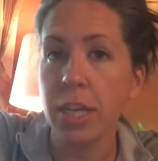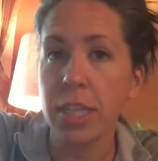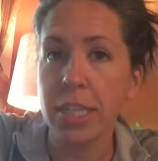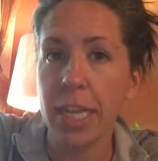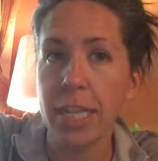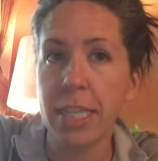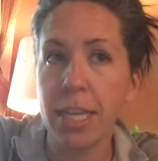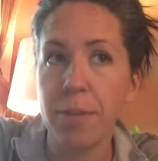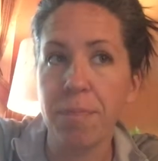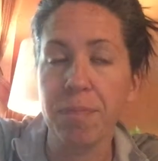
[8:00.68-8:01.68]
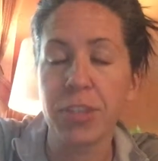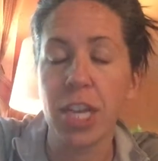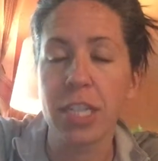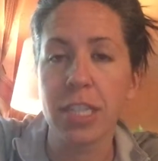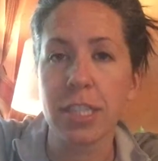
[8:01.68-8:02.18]
understand it,
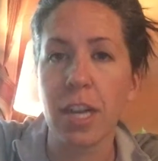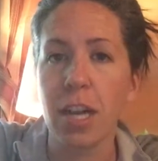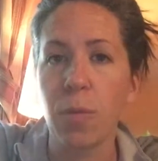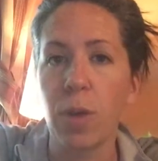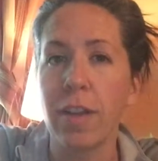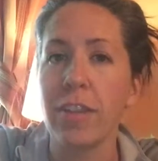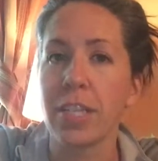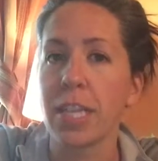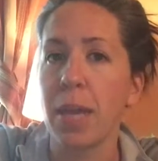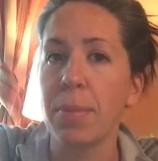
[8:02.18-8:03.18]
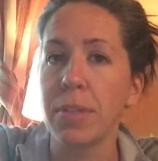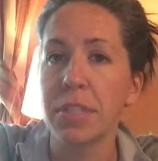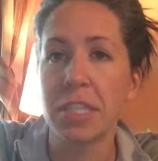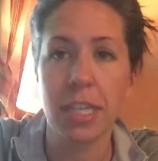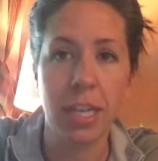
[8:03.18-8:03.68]
chances are one of your
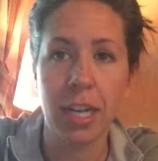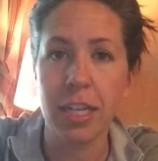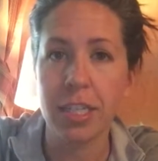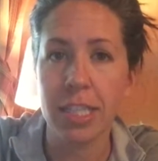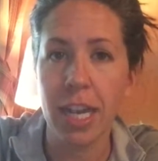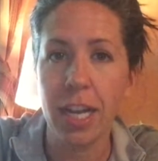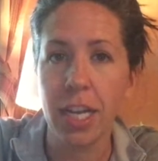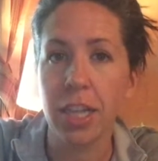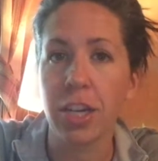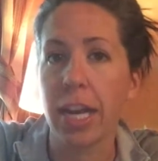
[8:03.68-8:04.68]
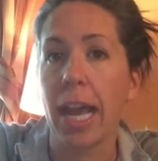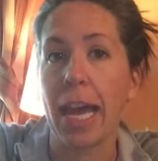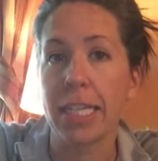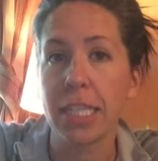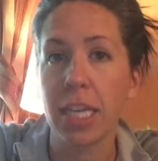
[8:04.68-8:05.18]
tables isn't going to understand it and they're going to
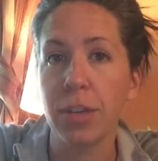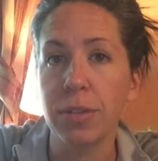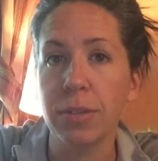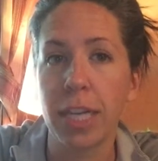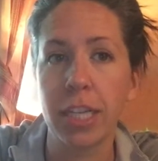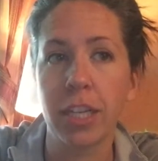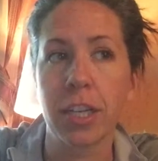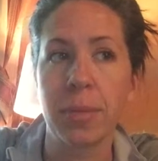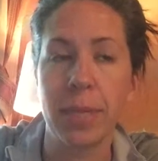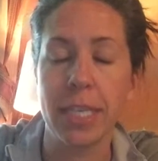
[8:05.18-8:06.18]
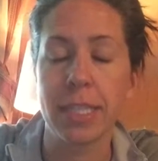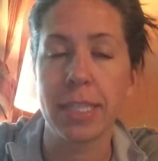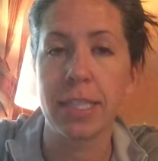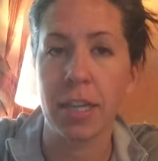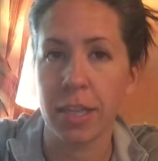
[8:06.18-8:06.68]
ask you, and you're going to be
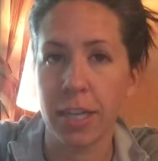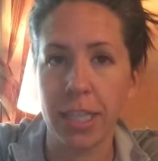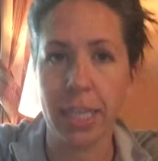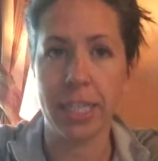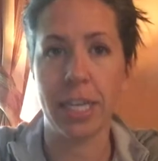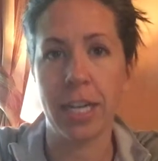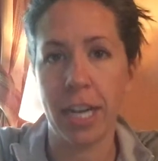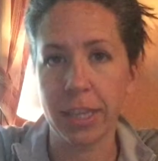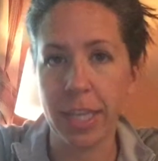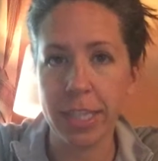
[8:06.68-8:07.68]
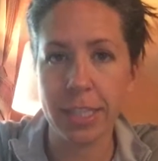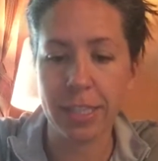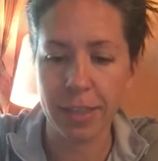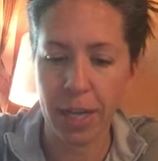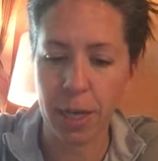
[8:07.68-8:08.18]
stuck there like a deer in
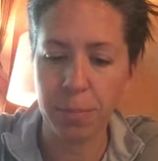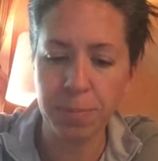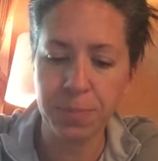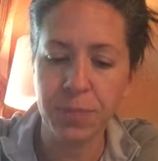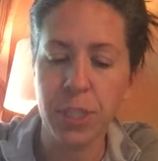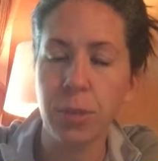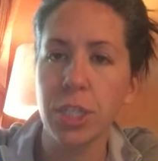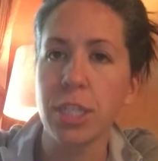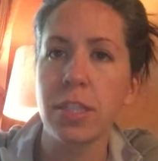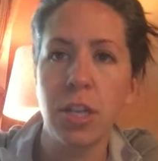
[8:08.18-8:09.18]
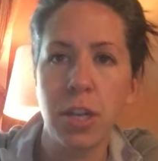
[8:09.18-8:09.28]
headlights. So just